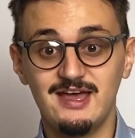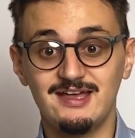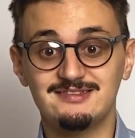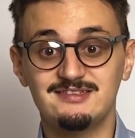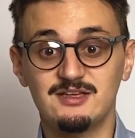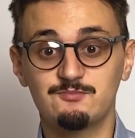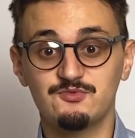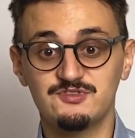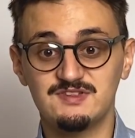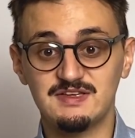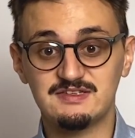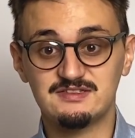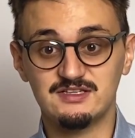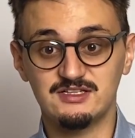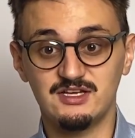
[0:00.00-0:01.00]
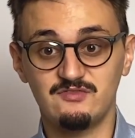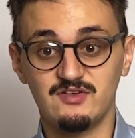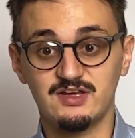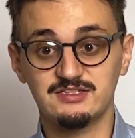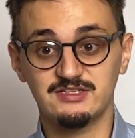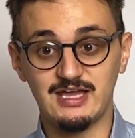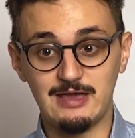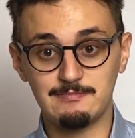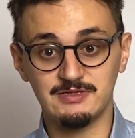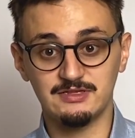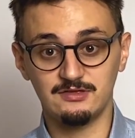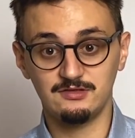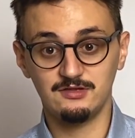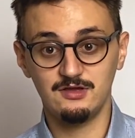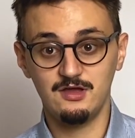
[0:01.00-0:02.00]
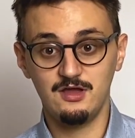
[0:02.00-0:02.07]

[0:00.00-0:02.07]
as they possess significant capital.